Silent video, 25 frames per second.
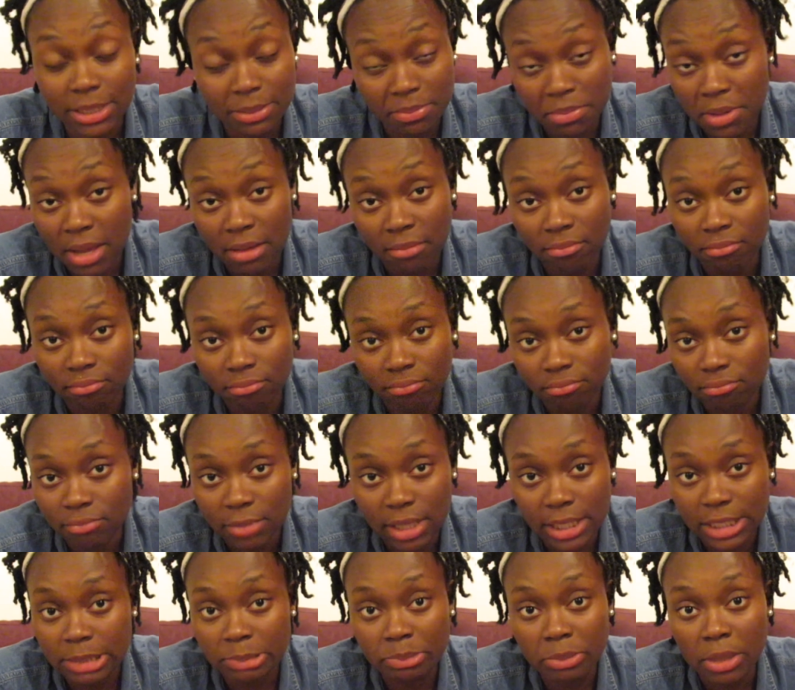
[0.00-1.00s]
me.
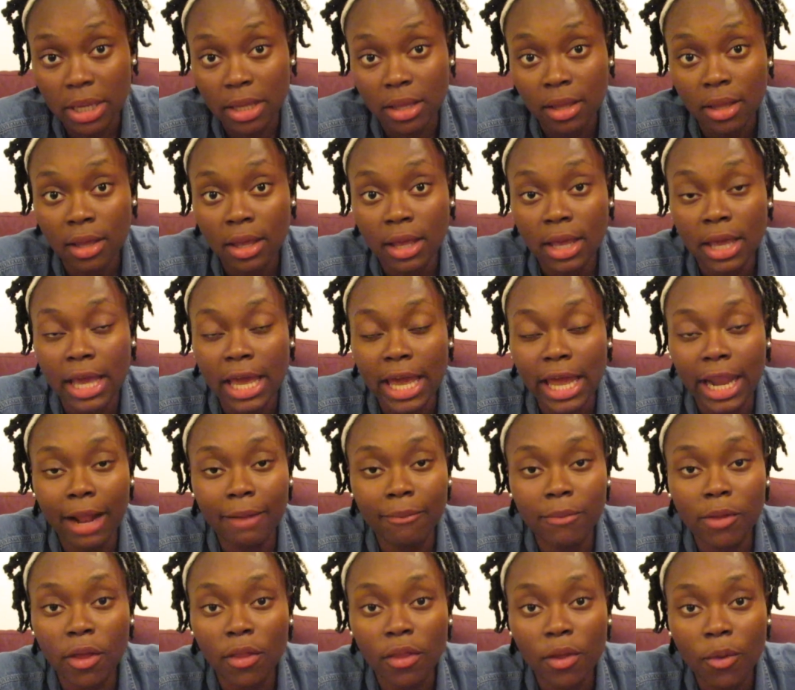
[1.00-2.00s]
It's me. And
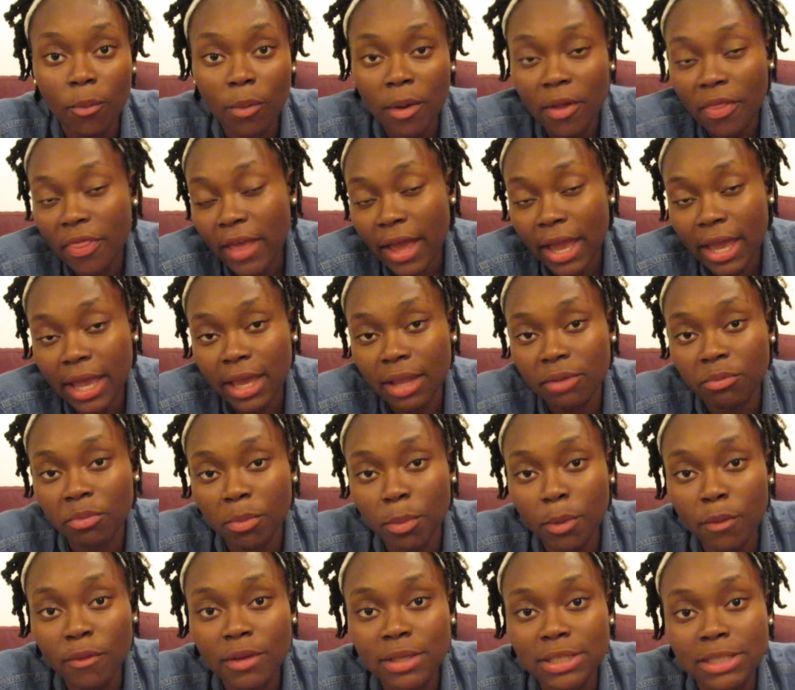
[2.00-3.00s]
I'm the only one that can
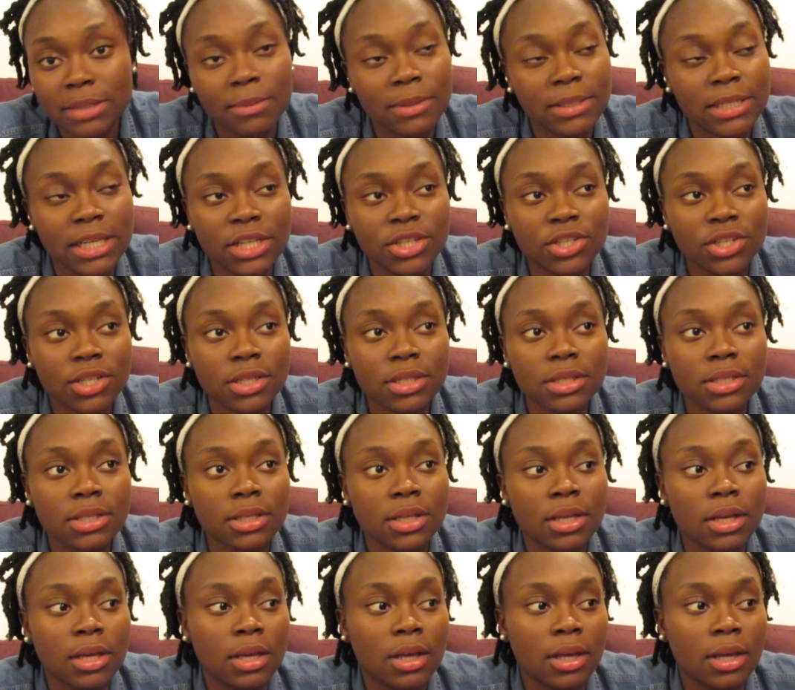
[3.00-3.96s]
remove those limitations.